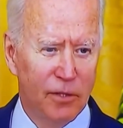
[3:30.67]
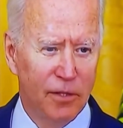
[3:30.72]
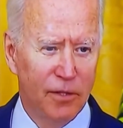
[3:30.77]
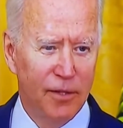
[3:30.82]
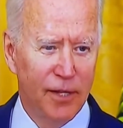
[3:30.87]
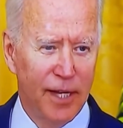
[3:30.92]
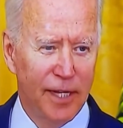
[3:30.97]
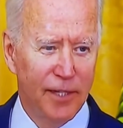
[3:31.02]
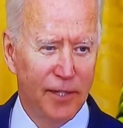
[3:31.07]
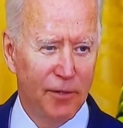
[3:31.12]

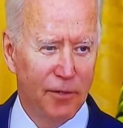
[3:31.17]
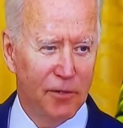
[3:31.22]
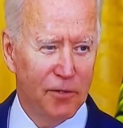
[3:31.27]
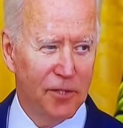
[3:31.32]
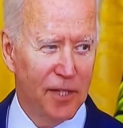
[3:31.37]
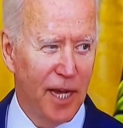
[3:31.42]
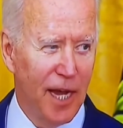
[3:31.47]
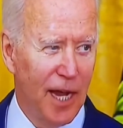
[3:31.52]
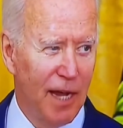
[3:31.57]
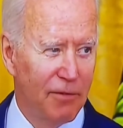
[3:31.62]
thanked your
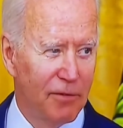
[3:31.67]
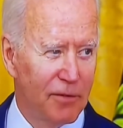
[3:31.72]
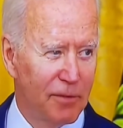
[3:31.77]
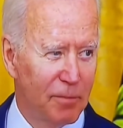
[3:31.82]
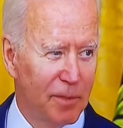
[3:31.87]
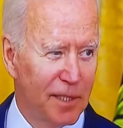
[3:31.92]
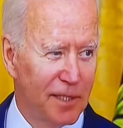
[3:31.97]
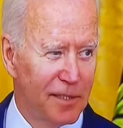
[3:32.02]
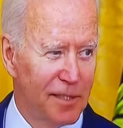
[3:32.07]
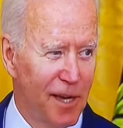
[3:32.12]
staffs,
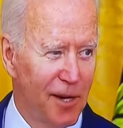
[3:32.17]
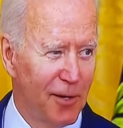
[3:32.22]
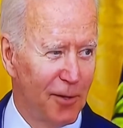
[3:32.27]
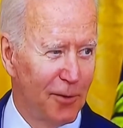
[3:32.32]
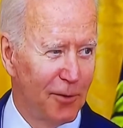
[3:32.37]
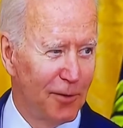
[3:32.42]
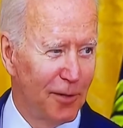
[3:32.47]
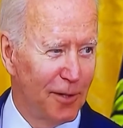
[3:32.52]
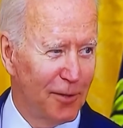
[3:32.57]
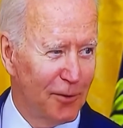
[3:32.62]
because I know who
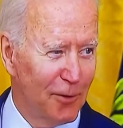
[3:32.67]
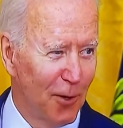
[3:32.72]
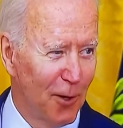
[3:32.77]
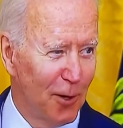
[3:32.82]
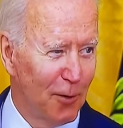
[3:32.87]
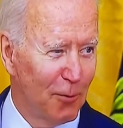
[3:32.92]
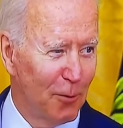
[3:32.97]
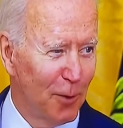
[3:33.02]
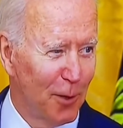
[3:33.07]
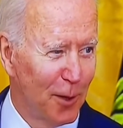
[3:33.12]
does the hard
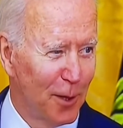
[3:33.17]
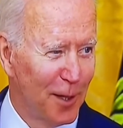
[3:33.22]
work.